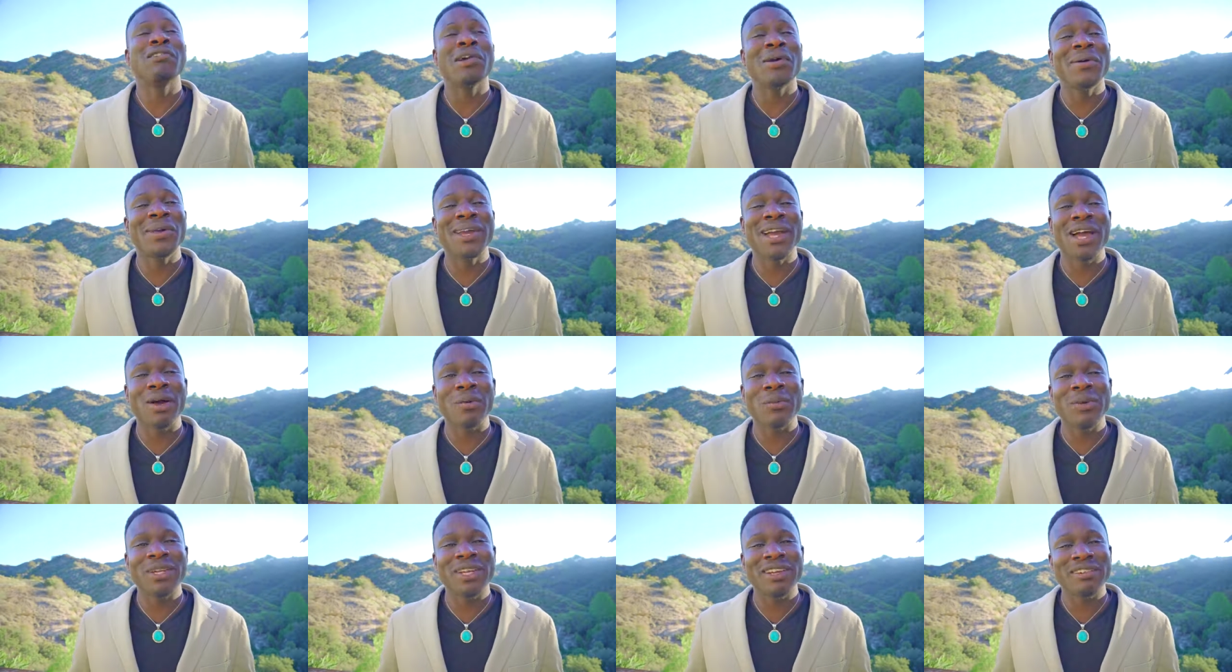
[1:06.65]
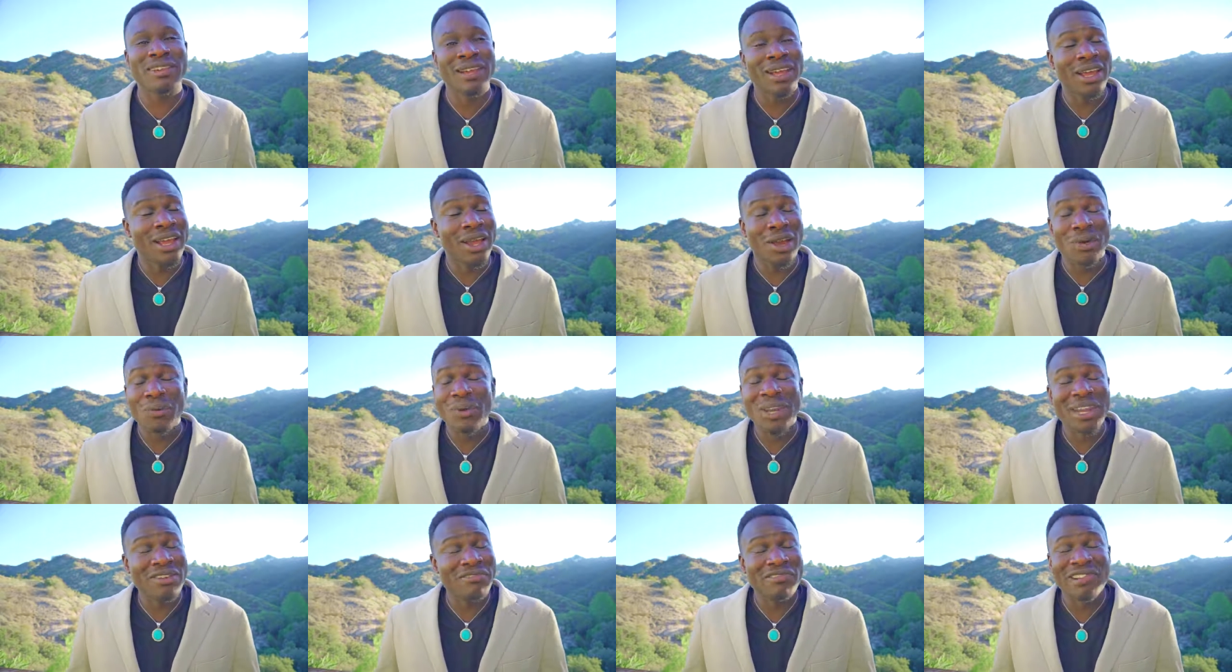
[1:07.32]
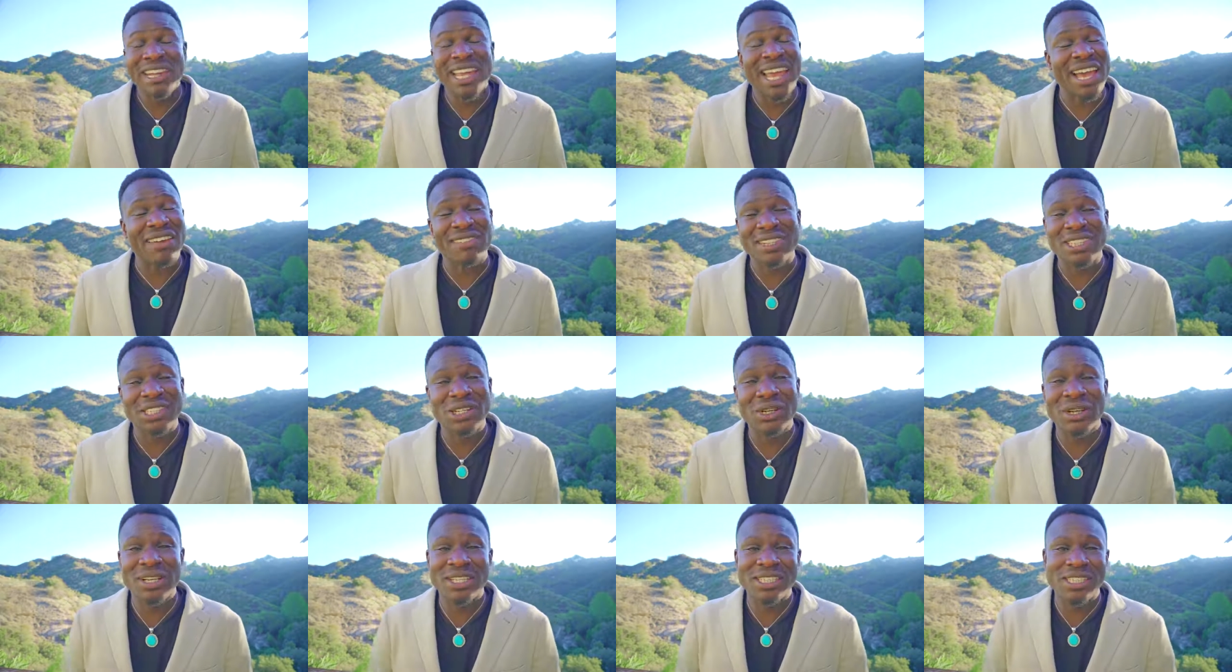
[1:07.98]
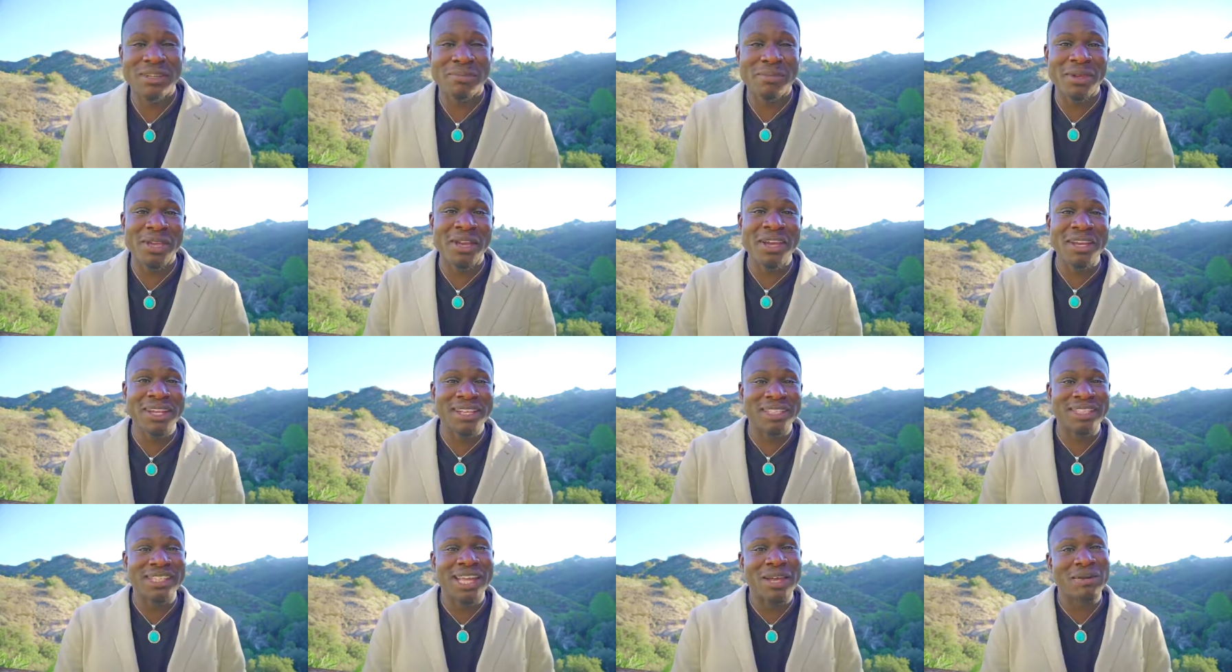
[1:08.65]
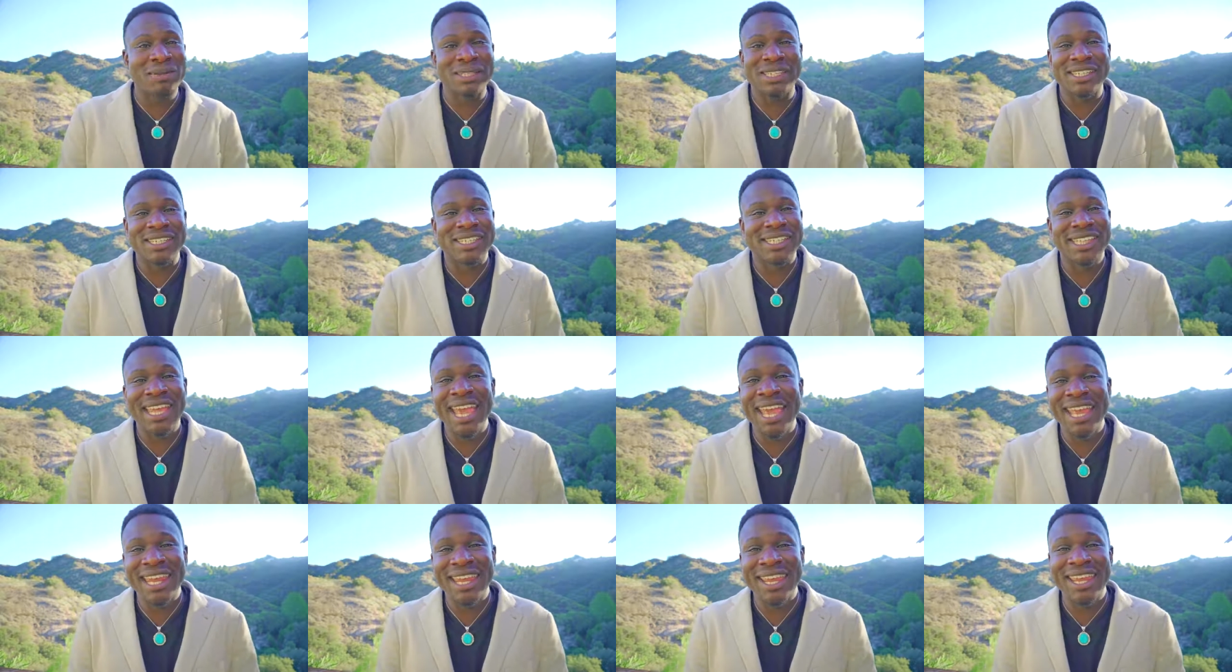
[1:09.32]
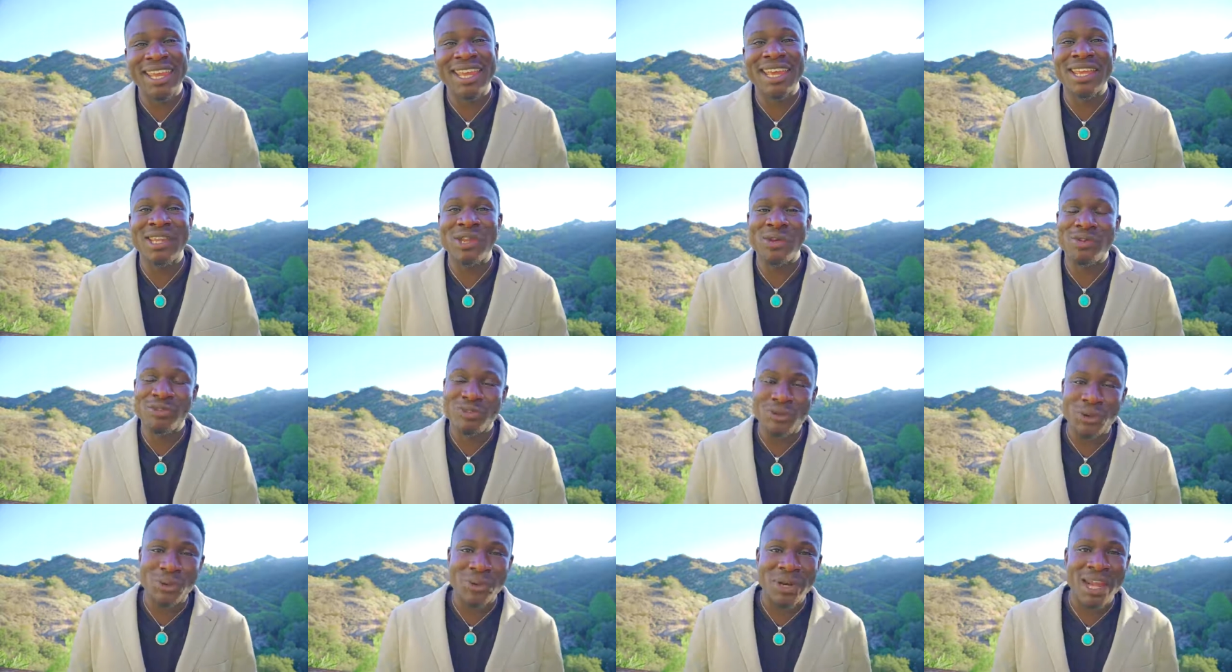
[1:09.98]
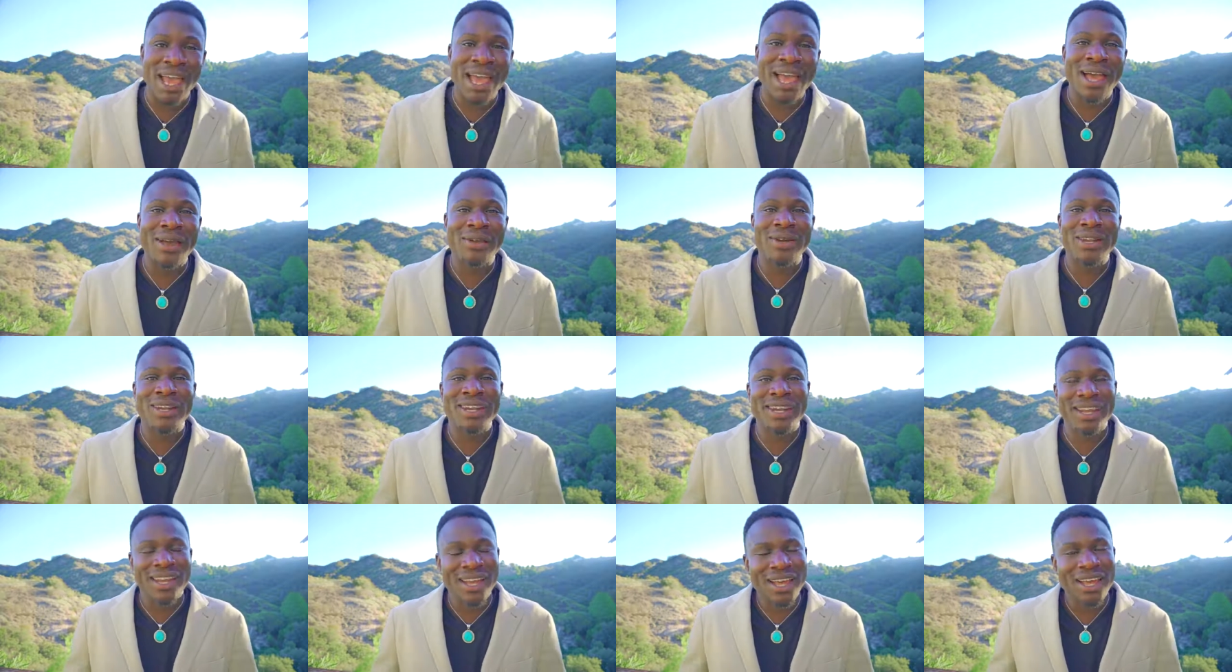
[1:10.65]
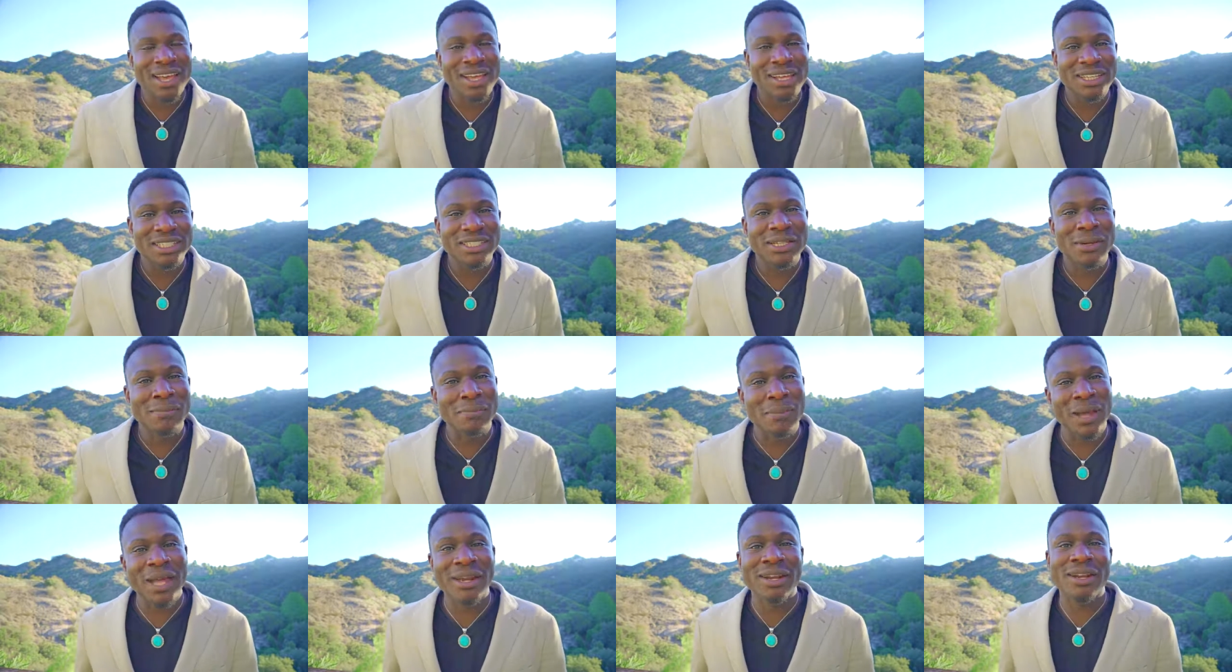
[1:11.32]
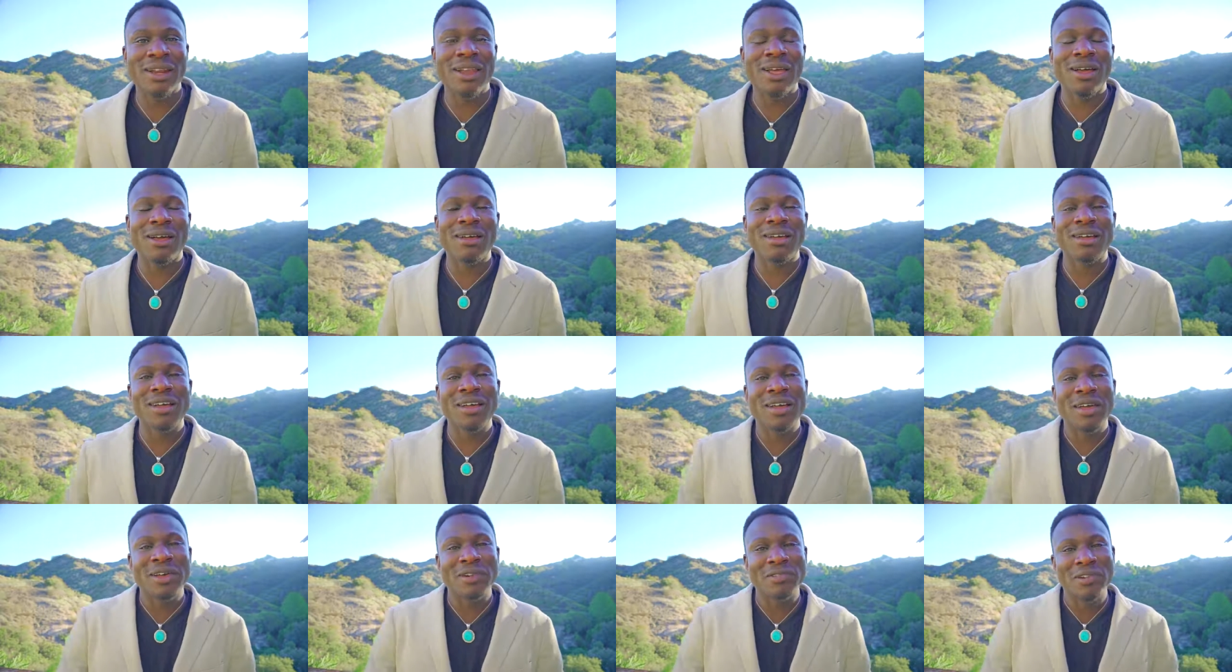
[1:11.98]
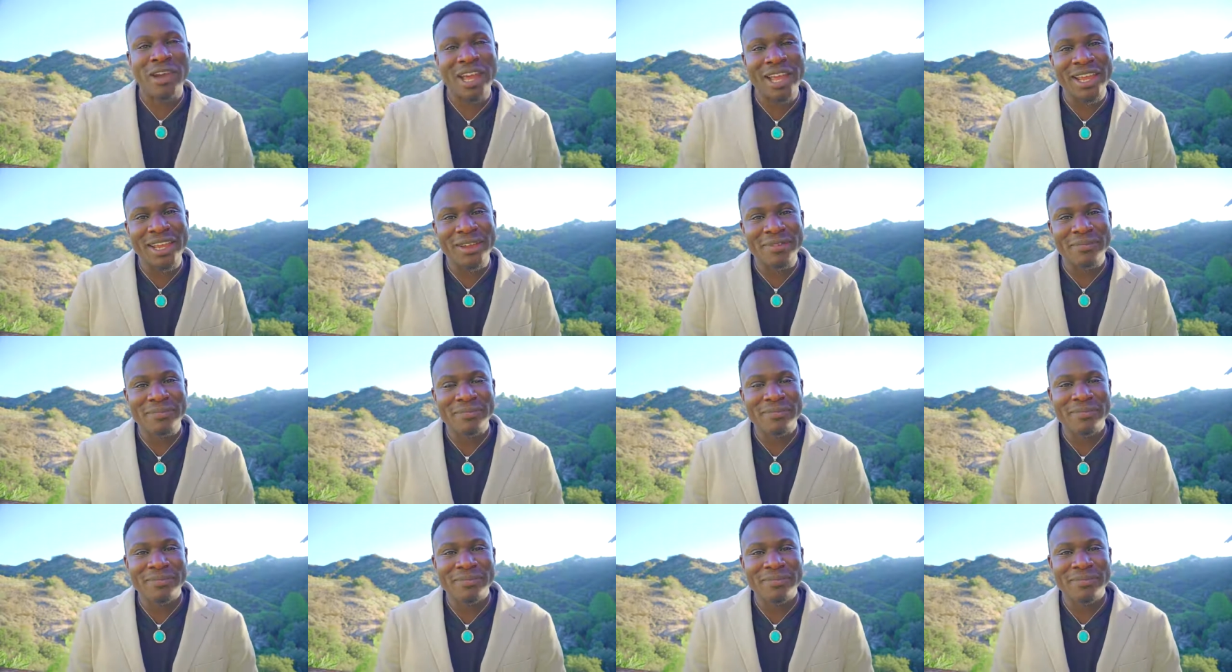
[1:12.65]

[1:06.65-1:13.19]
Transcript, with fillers: growing up, we did, we didn't really have a choice, to be honest. I was just skating and you fall down and it hurts your butt a lot, right?